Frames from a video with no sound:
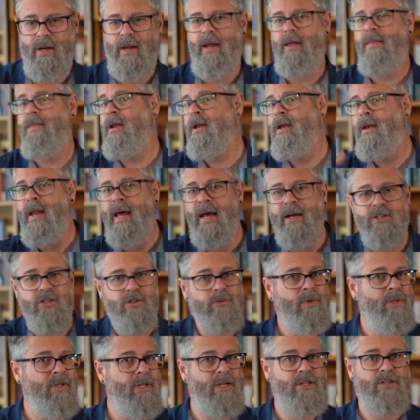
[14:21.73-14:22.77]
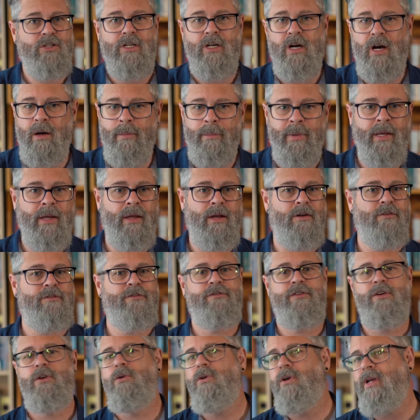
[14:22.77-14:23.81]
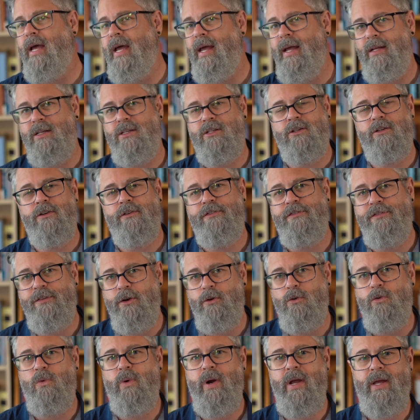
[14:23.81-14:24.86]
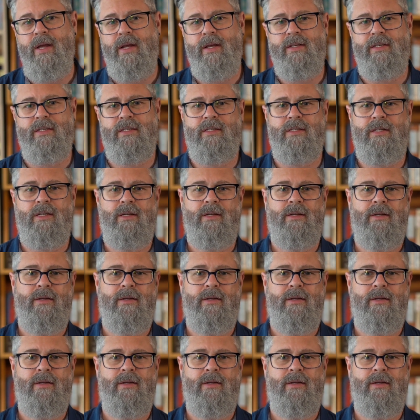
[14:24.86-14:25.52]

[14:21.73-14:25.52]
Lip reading: and the next one that is coming in a few days or a few weeks.